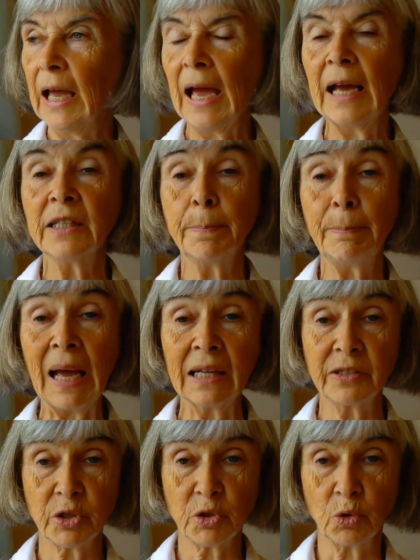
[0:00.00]
and a
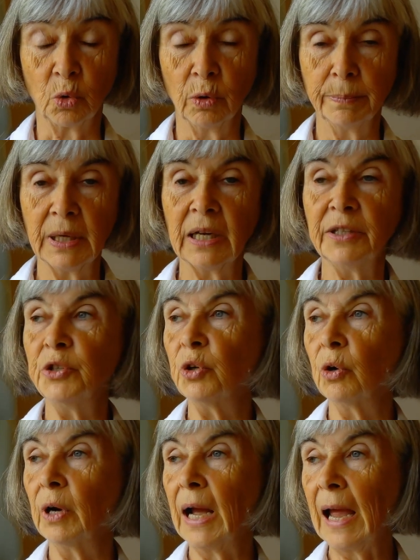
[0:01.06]
bad storm and
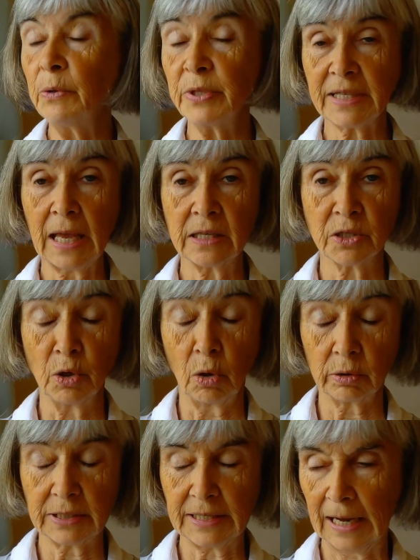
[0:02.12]
your house gets
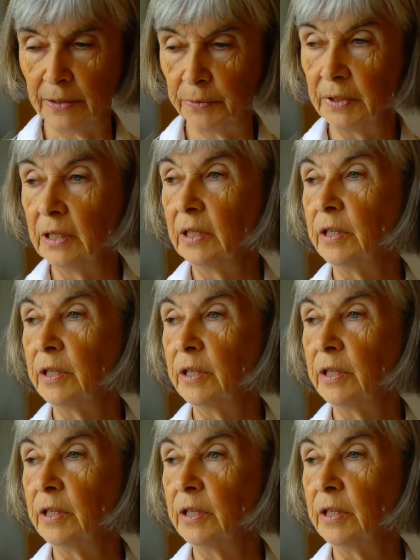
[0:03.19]
knocked down,